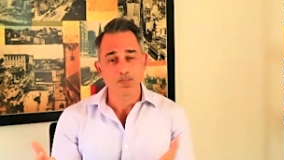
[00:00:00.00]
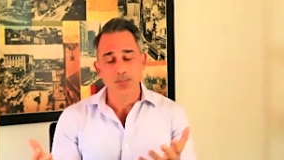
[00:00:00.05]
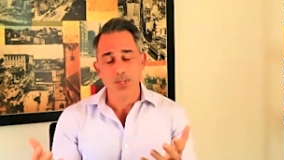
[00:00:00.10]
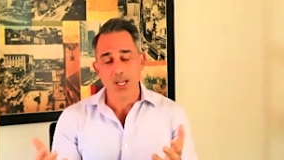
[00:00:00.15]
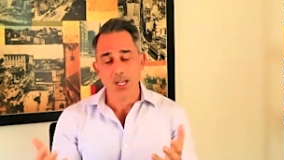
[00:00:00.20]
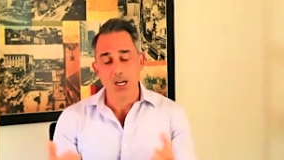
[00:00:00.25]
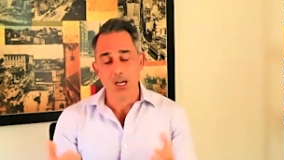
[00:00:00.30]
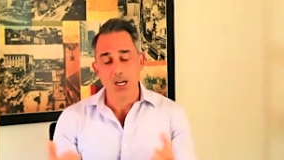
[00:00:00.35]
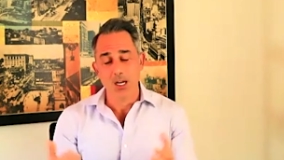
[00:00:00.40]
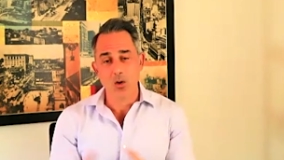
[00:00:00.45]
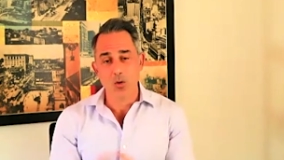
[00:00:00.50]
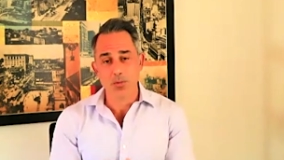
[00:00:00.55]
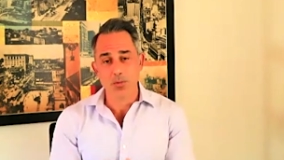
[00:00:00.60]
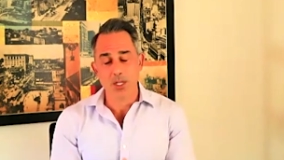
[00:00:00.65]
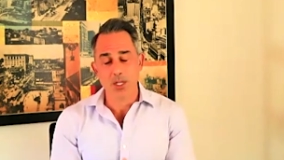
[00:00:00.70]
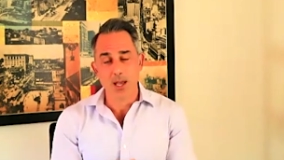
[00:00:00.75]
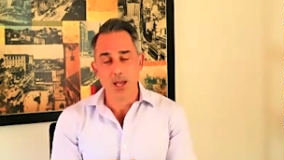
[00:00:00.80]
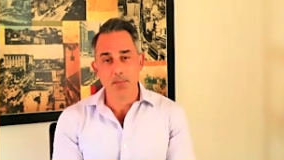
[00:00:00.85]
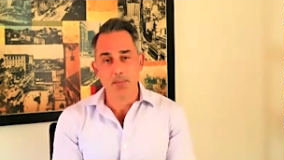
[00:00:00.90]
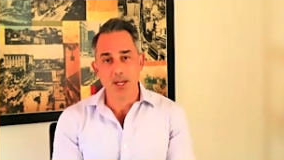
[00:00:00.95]
I hope that
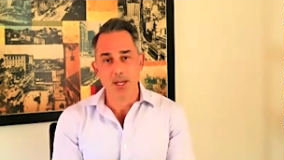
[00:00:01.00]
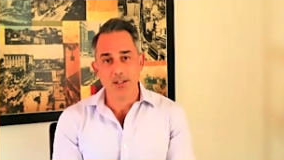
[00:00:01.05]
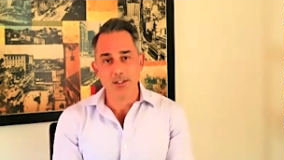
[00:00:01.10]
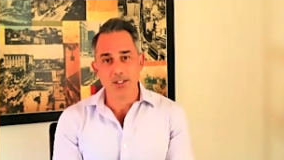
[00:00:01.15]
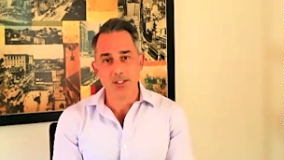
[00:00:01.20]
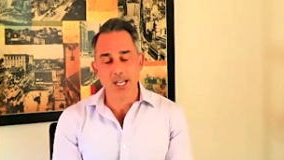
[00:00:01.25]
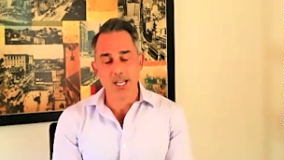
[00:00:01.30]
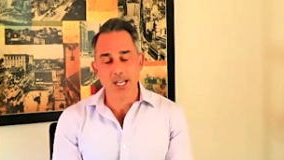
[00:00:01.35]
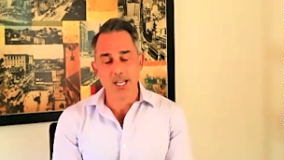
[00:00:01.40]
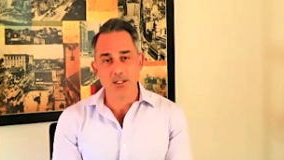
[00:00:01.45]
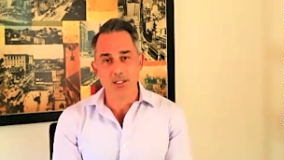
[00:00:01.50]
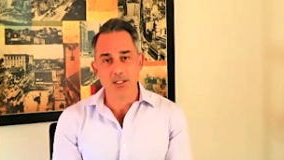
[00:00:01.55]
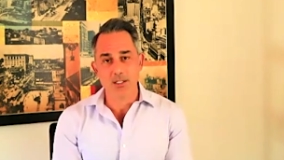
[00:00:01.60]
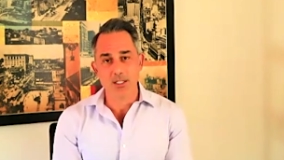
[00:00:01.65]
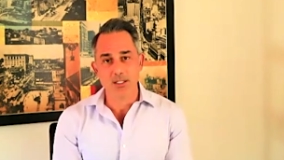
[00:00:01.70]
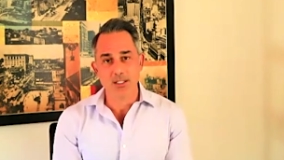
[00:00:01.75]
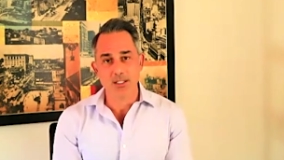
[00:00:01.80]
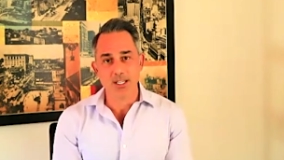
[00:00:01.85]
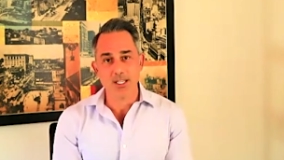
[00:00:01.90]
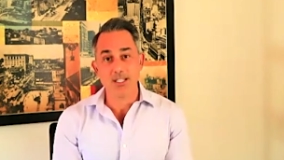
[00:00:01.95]
that makes sense. It's
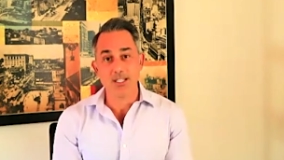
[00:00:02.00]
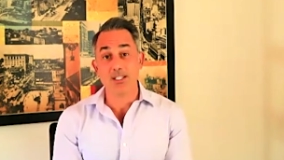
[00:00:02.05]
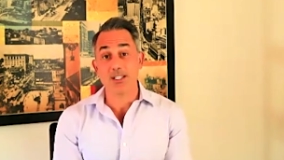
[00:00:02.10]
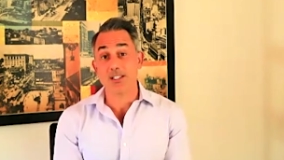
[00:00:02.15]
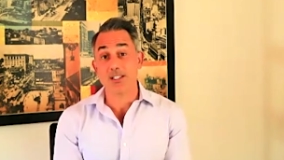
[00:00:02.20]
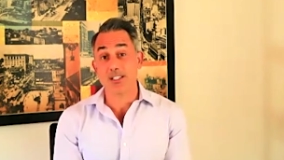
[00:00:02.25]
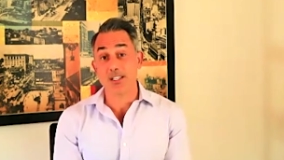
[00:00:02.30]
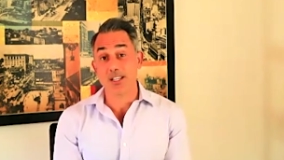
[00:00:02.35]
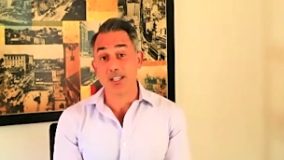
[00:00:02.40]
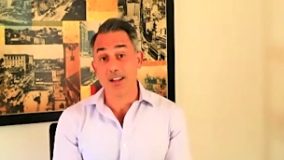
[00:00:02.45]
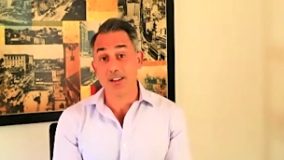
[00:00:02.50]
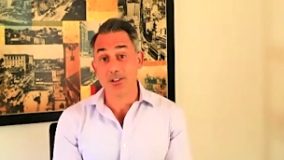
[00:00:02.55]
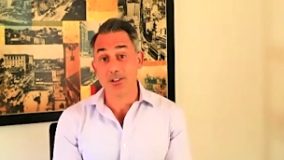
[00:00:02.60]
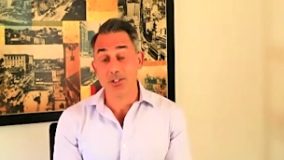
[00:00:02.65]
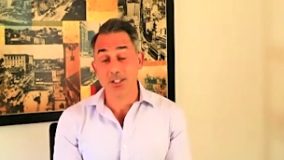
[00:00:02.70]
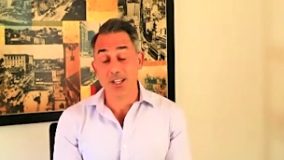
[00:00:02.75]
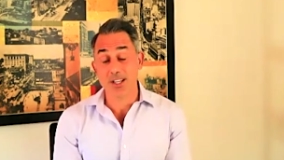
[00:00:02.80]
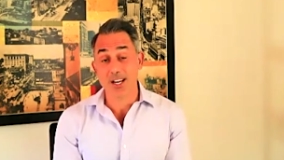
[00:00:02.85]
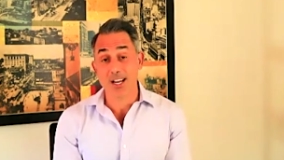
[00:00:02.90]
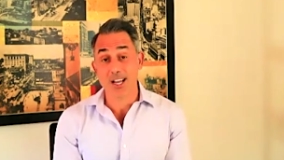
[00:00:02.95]
the easiest analogy
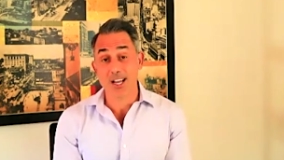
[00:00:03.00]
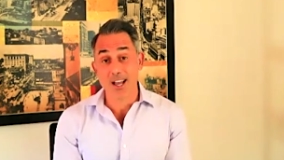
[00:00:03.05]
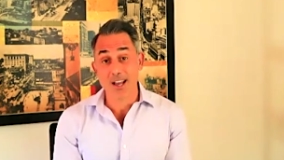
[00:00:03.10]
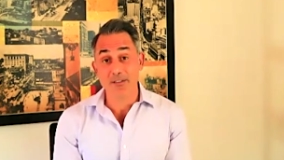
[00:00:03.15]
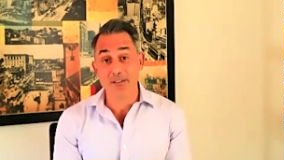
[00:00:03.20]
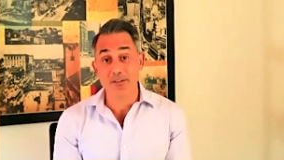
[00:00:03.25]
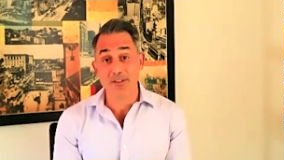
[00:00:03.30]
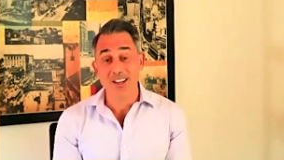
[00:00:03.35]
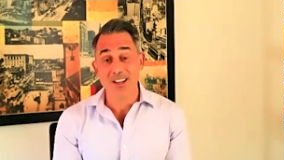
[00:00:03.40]
that I have.